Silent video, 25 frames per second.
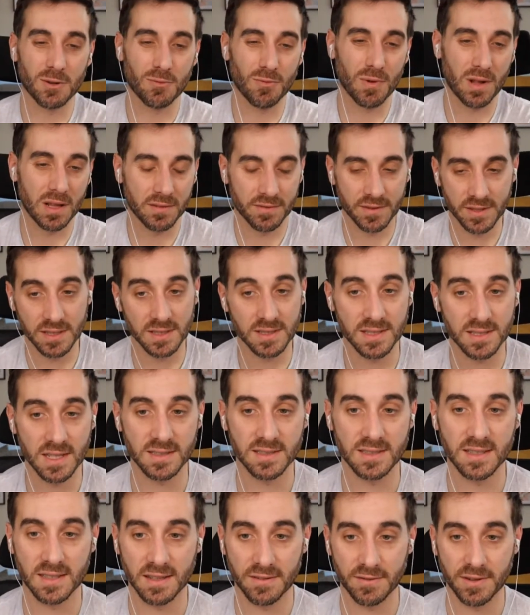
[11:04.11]
they're relevant in the
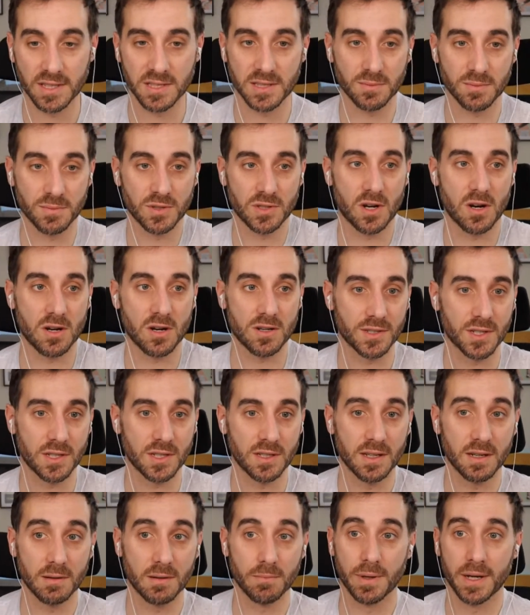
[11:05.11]
sense that they've got some stars
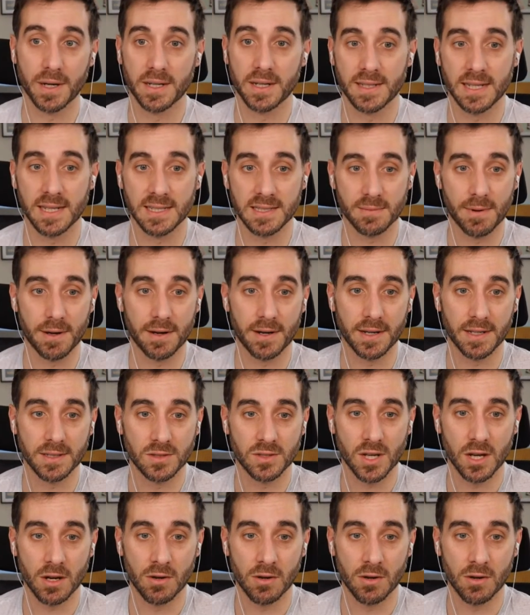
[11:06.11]
on there, but that's about it.